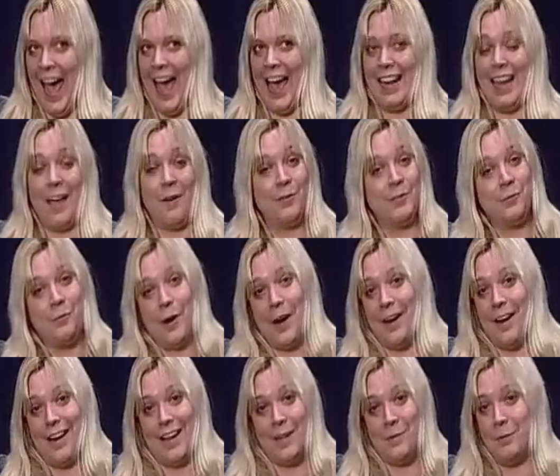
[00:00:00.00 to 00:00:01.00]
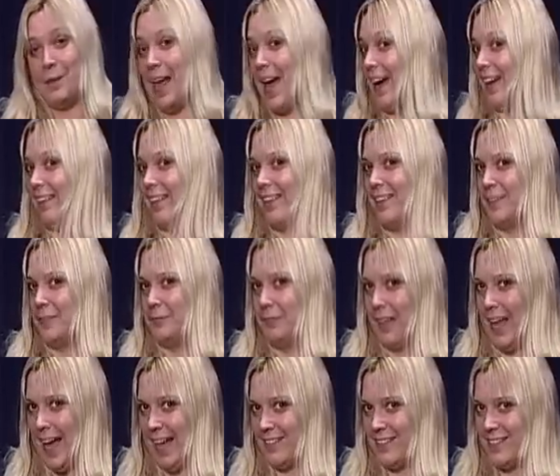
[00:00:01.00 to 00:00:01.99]
and I was wearing black leather
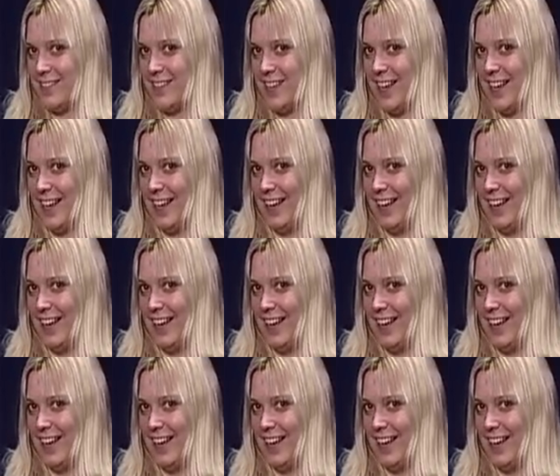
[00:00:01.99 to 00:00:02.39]
flats.